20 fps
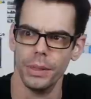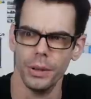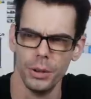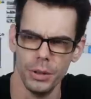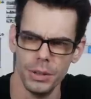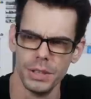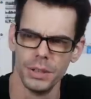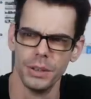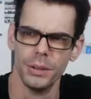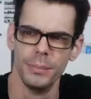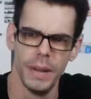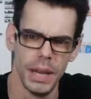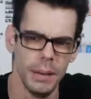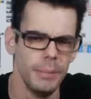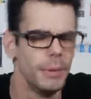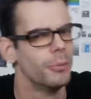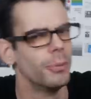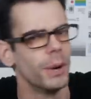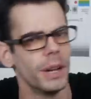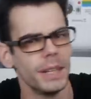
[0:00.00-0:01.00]
those are
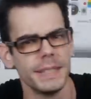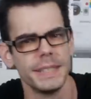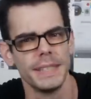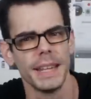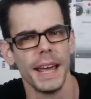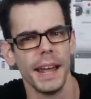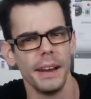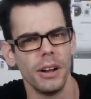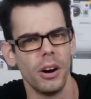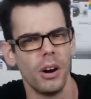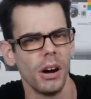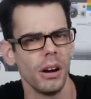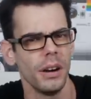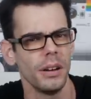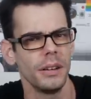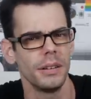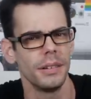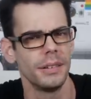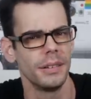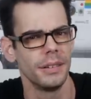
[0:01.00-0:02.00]
maybe ones that
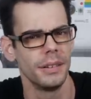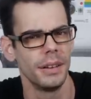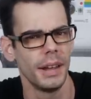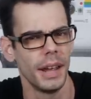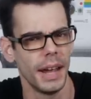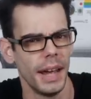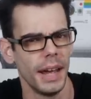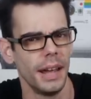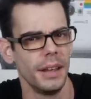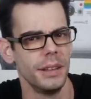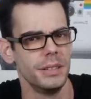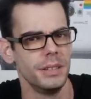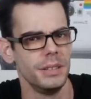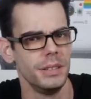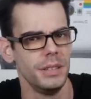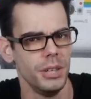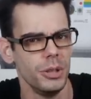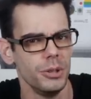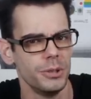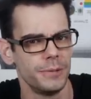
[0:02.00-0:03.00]
aren't as
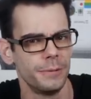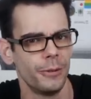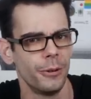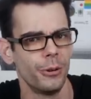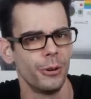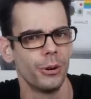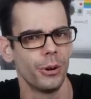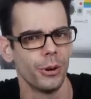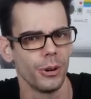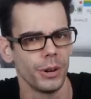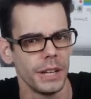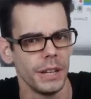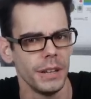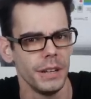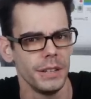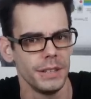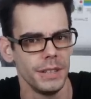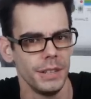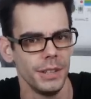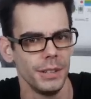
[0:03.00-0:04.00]
useful or
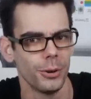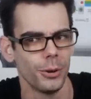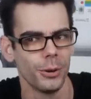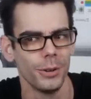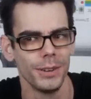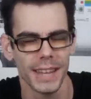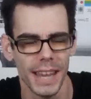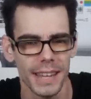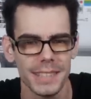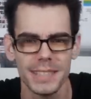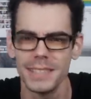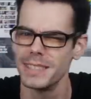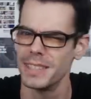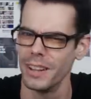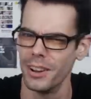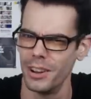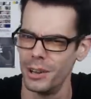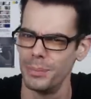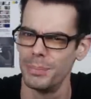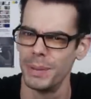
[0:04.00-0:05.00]
easy or
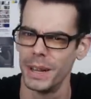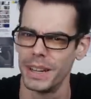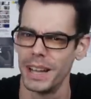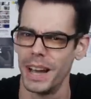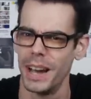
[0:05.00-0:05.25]
necessary to pick